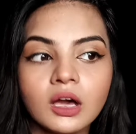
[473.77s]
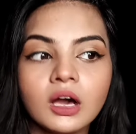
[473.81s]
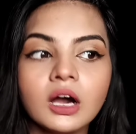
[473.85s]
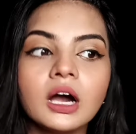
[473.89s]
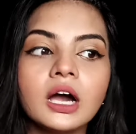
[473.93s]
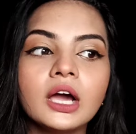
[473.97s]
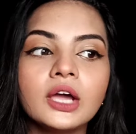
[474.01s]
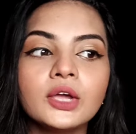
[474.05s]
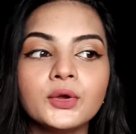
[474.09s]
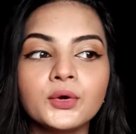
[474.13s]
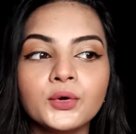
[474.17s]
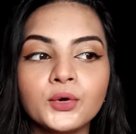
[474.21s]

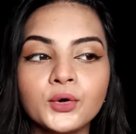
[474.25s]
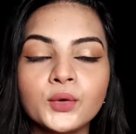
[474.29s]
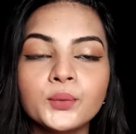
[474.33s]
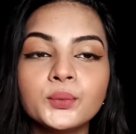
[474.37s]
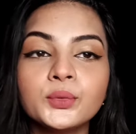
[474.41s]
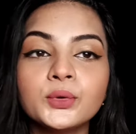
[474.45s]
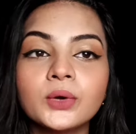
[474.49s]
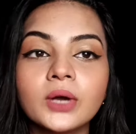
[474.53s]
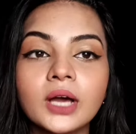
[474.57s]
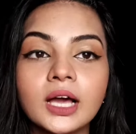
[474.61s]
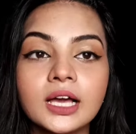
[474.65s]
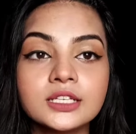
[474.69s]
I hope
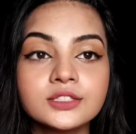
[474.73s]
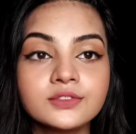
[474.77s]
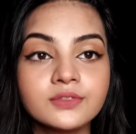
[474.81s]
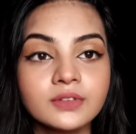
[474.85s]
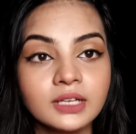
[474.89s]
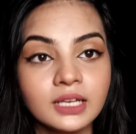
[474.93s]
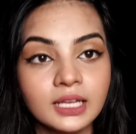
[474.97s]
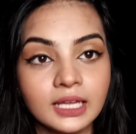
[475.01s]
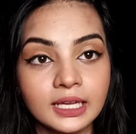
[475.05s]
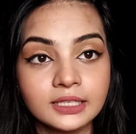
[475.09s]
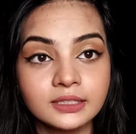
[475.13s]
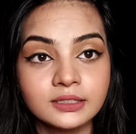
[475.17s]
you guys
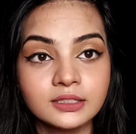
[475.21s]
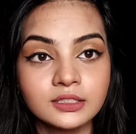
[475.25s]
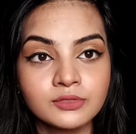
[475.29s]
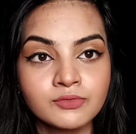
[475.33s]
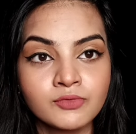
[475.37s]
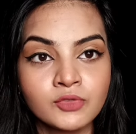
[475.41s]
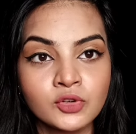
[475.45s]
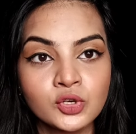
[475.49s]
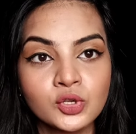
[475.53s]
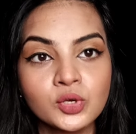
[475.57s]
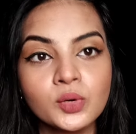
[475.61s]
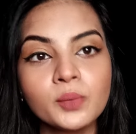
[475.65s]
will like this
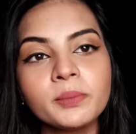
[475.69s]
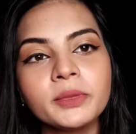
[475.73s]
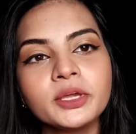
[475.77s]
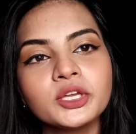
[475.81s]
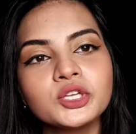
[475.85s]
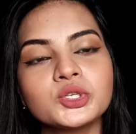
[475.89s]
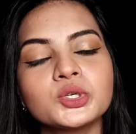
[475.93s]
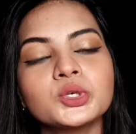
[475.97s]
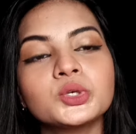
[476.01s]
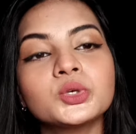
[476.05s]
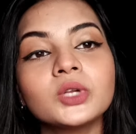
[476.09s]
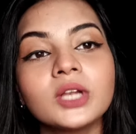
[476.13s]
video. Make
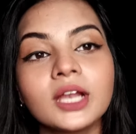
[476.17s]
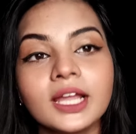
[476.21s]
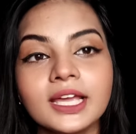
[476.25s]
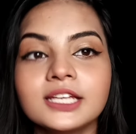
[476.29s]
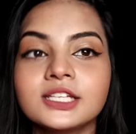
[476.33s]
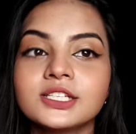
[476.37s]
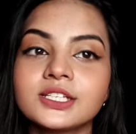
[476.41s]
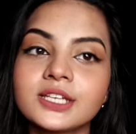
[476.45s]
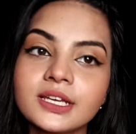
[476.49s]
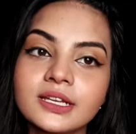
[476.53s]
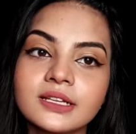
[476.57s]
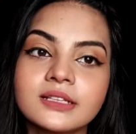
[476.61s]
sure to like,
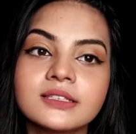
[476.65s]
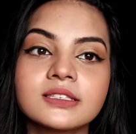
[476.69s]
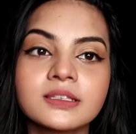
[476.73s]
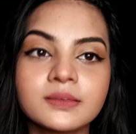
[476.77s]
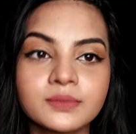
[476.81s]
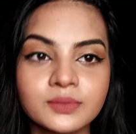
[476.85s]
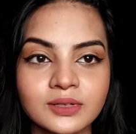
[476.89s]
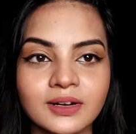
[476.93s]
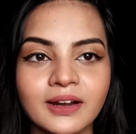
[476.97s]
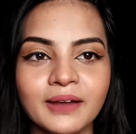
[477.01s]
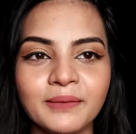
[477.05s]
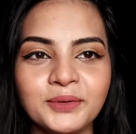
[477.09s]
share and
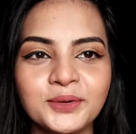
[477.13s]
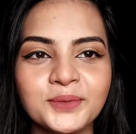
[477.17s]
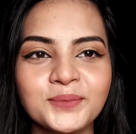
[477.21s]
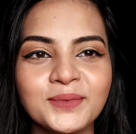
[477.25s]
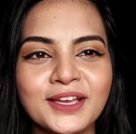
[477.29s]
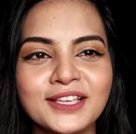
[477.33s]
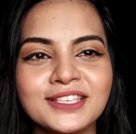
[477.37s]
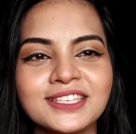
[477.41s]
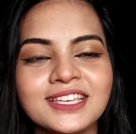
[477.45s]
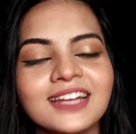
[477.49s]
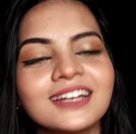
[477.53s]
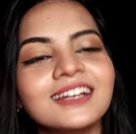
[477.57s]
subscribe to
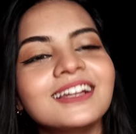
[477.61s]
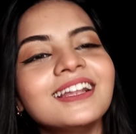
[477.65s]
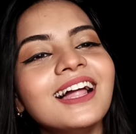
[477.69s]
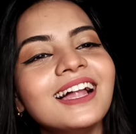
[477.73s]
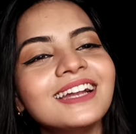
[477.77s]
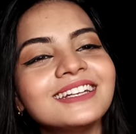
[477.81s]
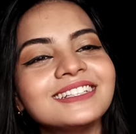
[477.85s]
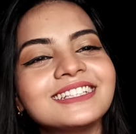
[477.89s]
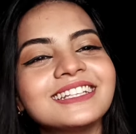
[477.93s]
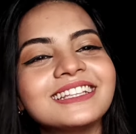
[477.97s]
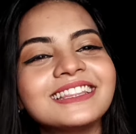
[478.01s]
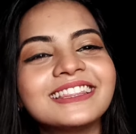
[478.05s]
my channel.
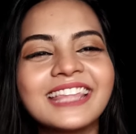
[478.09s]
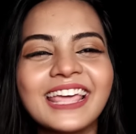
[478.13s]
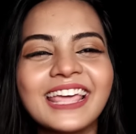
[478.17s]
Until